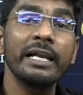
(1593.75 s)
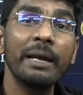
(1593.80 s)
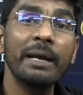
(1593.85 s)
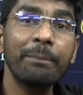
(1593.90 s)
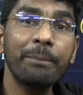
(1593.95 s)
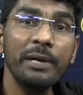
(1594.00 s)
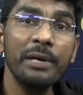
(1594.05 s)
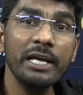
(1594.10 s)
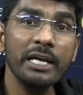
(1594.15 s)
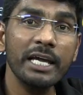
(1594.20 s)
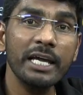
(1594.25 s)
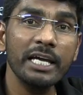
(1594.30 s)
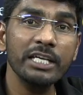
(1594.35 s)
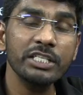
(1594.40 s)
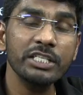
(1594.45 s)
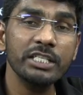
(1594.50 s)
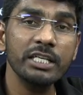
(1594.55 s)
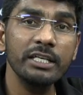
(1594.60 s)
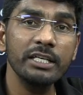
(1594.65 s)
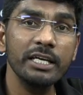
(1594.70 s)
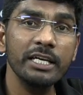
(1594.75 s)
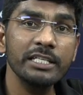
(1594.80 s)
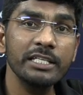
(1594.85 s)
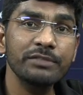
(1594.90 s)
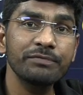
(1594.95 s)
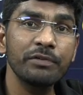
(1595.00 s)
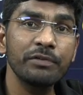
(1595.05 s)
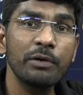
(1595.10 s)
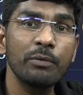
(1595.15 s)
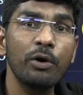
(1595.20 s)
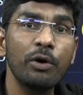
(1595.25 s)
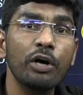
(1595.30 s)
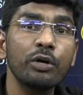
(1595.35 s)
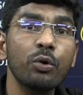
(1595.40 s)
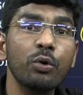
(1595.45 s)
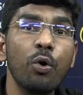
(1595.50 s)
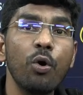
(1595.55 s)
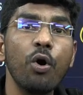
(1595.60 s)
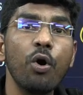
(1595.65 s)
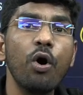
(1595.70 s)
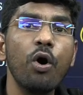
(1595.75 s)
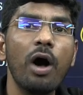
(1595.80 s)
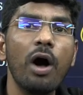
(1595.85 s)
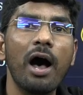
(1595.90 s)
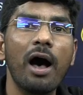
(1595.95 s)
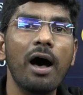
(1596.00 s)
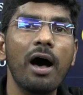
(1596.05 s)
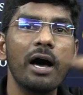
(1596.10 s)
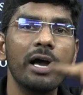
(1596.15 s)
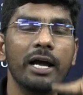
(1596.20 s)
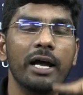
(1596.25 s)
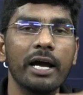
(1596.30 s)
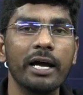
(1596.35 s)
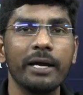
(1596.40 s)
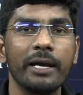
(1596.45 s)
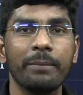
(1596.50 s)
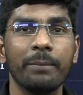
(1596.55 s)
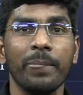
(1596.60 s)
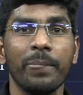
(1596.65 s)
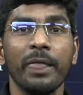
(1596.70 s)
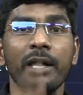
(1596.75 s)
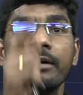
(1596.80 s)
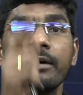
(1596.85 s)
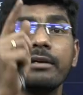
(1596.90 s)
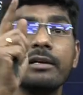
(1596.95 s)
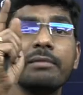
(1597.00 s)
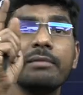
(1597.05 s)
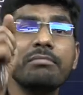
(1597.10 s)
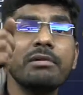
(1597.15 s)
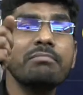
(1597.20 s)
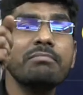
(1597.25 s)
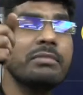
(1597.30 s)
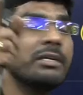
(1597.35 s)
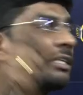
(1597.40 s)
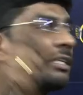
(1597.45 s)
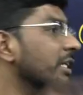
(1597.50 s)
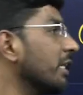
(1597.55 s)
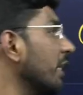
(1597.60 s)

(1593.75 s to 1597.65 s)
replication is for what ori remember